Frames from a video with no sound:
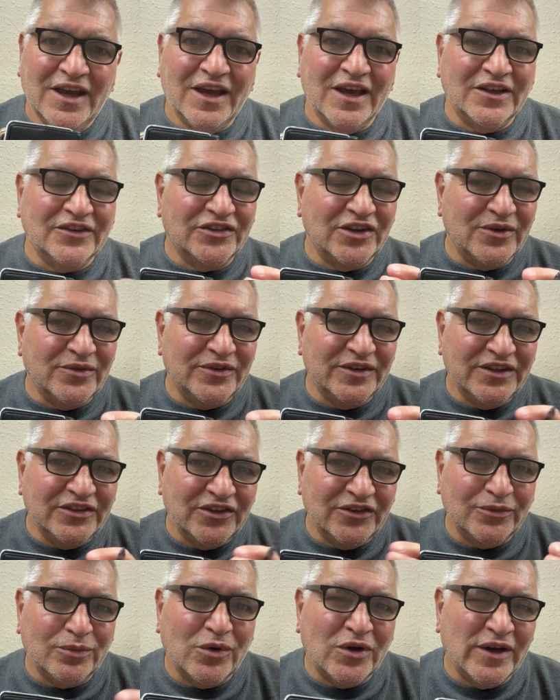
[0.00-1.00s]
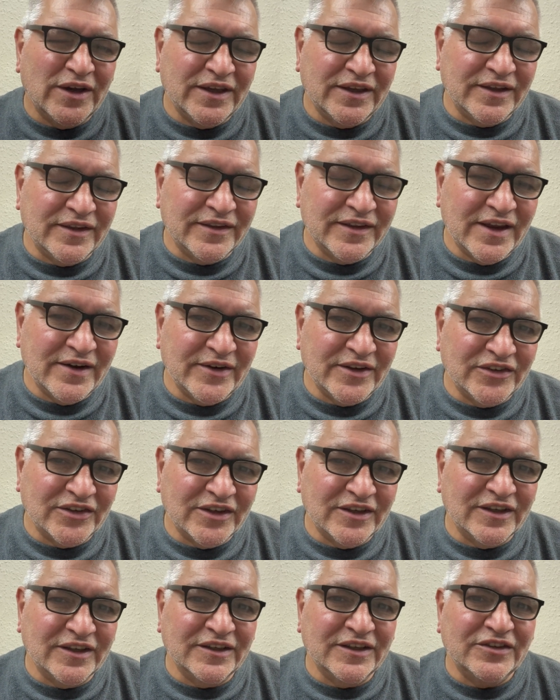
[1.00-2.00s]
And so this is why there is
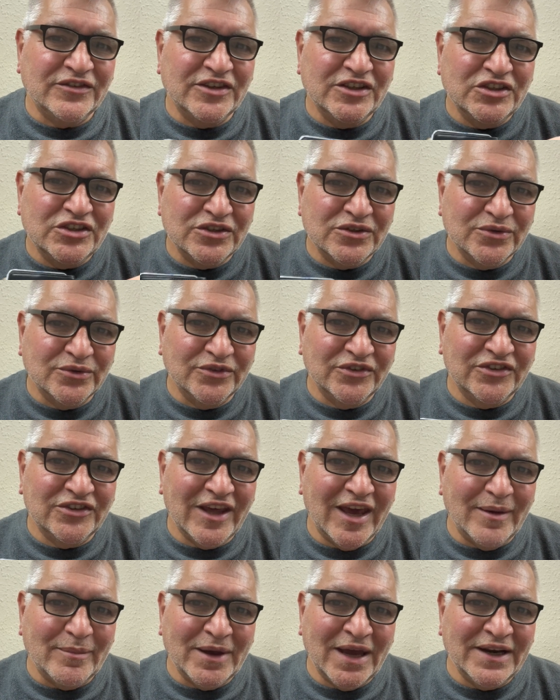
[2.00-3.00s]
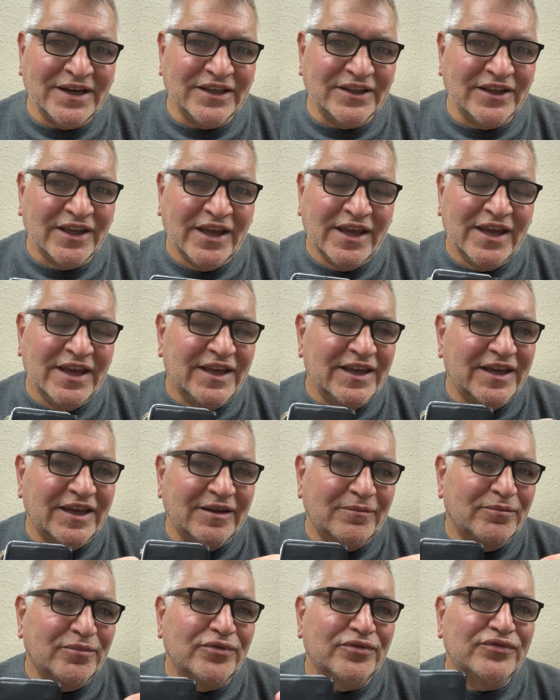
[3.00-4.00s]
an additional step, and
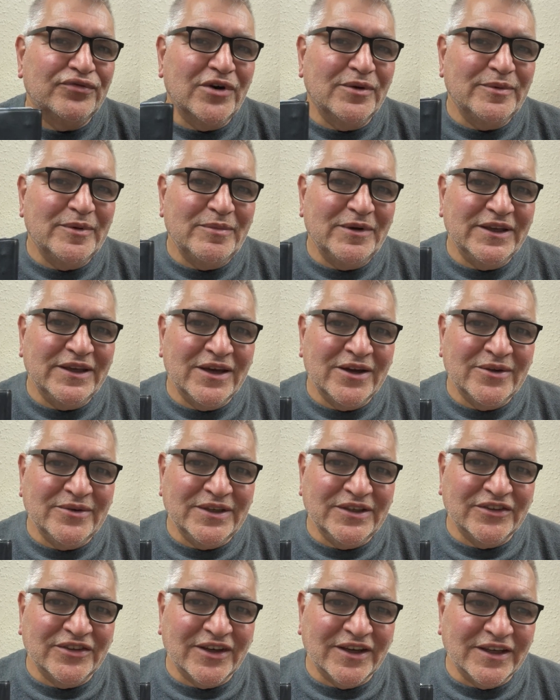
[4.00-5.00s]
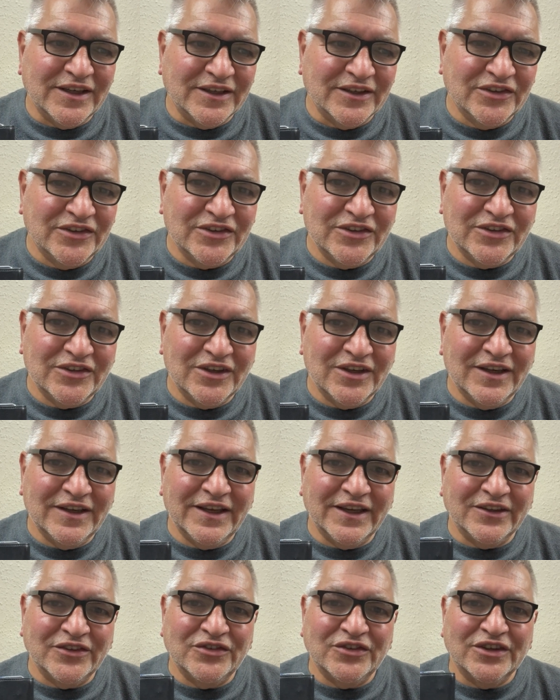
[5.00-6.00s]
it probably only takes an
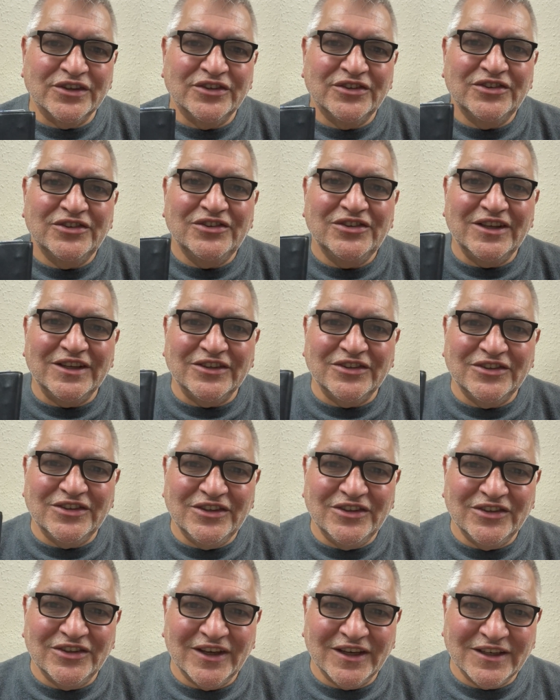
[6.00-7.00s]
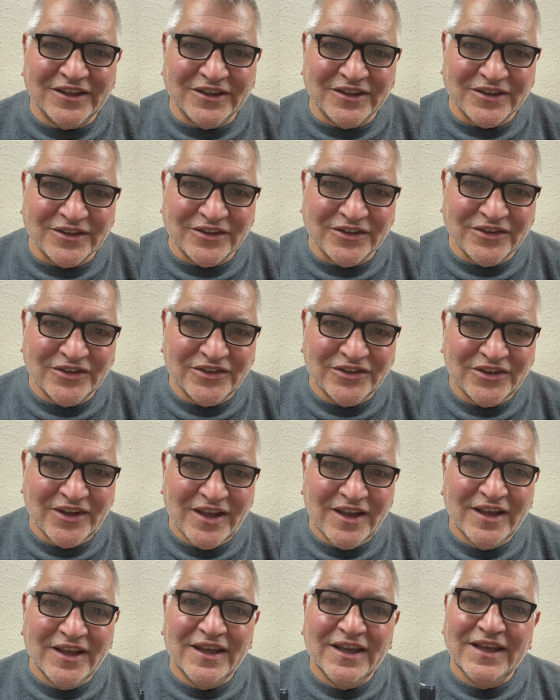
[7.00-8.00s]
extra 60 seconds
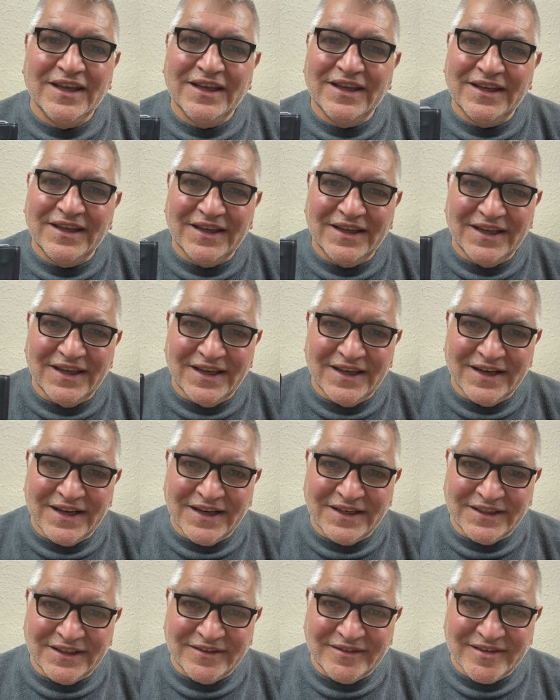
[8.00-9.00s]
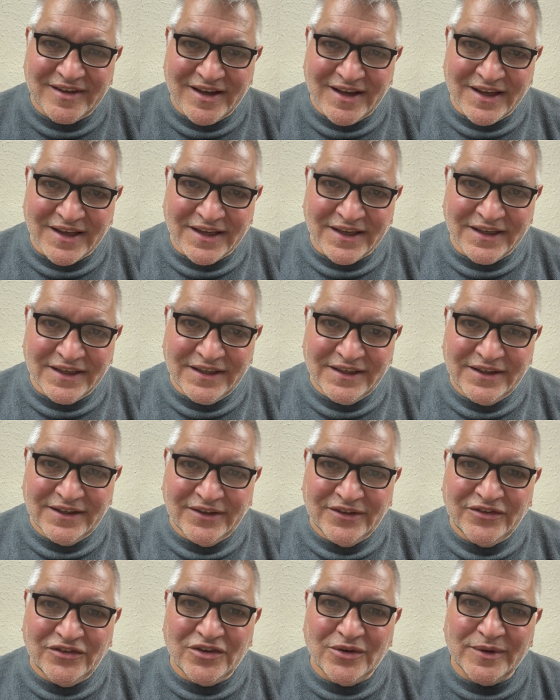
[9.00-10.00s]
in any day
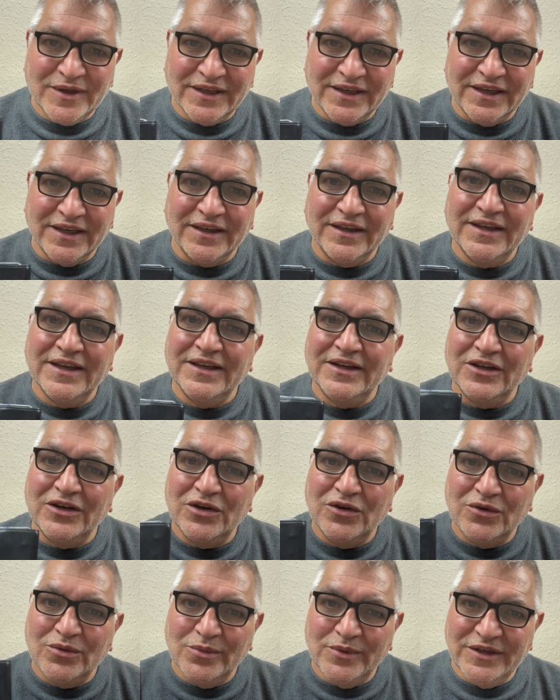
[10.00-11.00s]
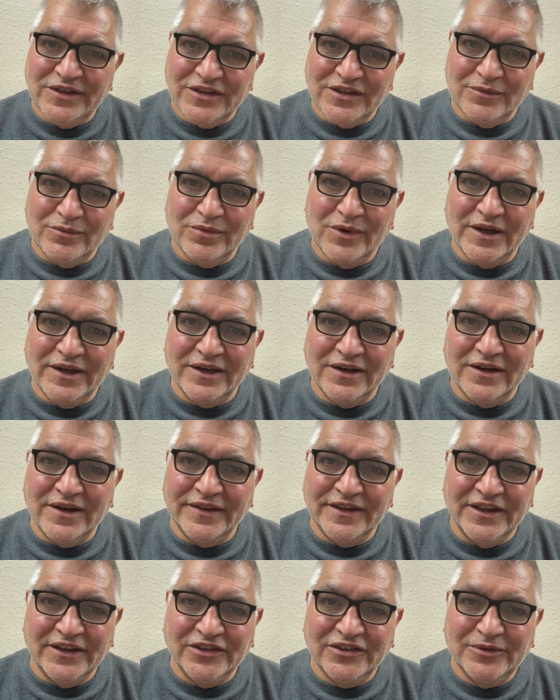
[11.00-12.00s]
doing it in a long-winded way like
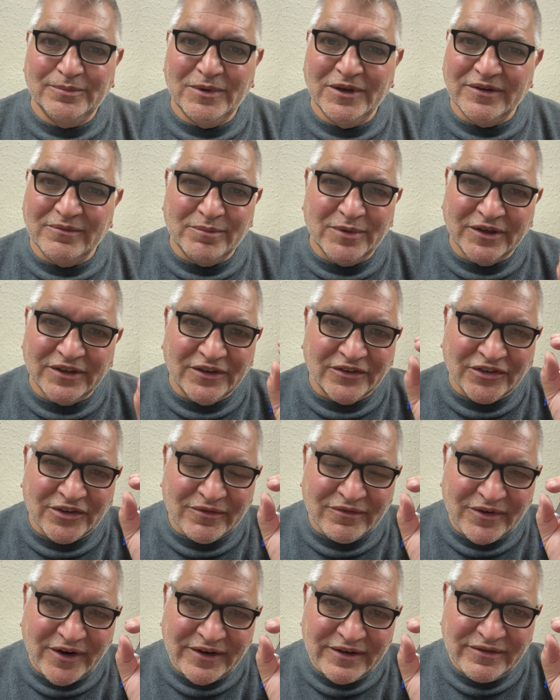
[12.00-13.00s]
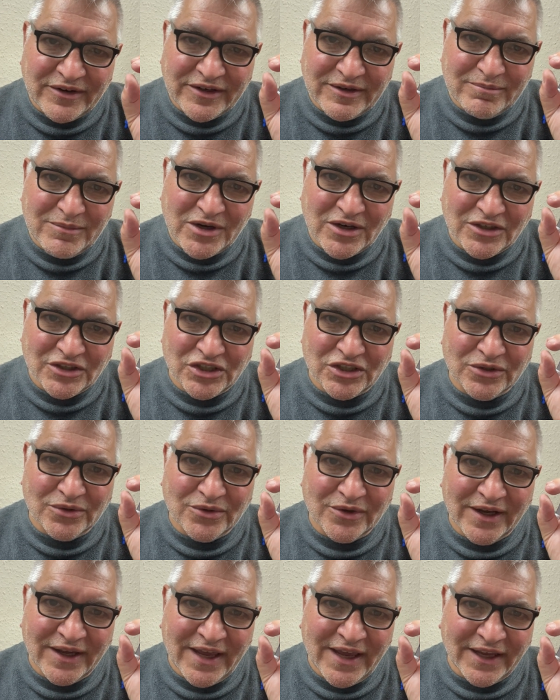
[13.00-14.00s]
this, but it's a very, very
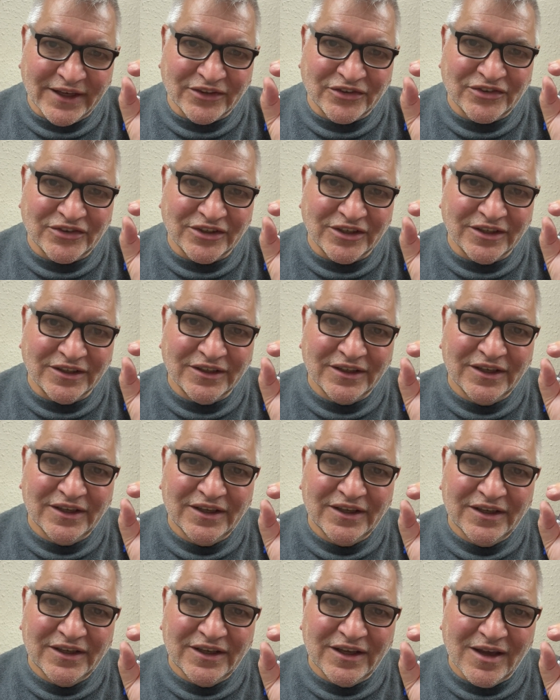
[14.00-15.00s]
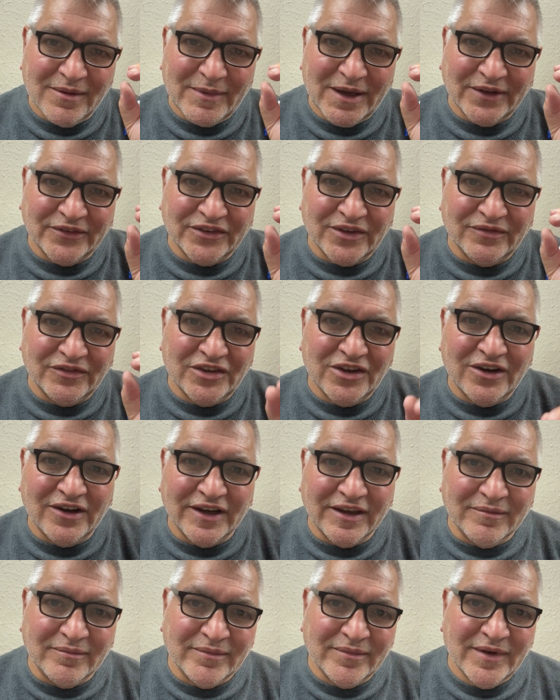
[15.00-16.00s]
marginal extra amount of
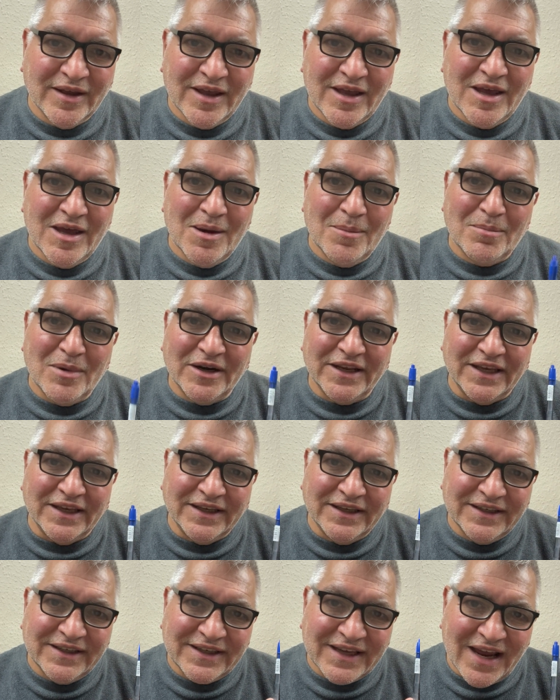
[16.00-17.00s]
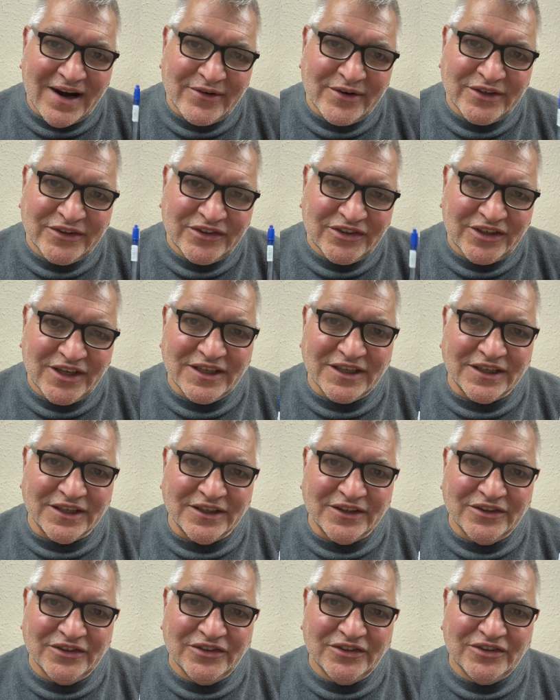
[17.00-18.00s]
time, but it
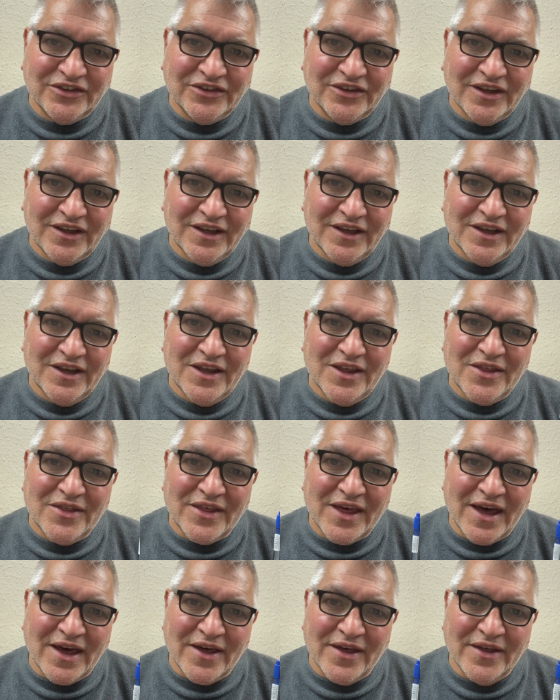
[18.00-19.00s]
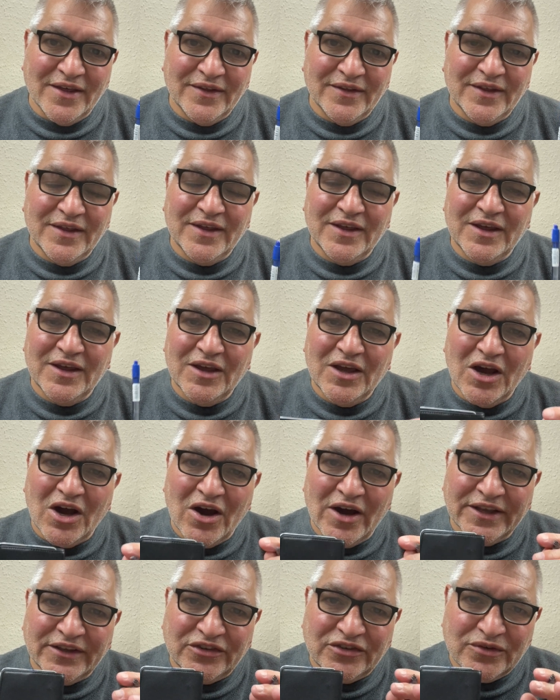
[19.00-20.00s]
guarantees that
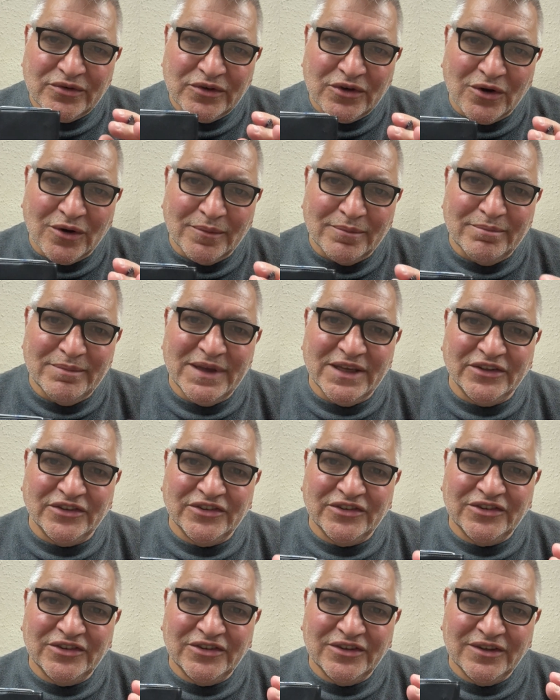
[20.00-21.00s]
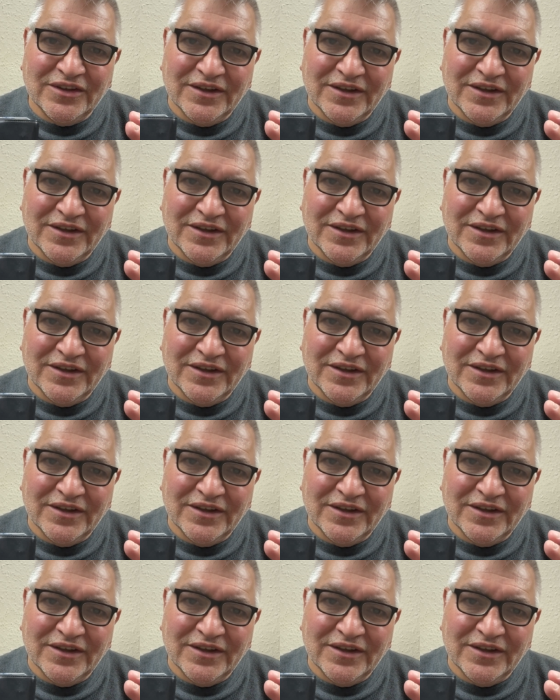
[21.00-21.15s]
I do not miss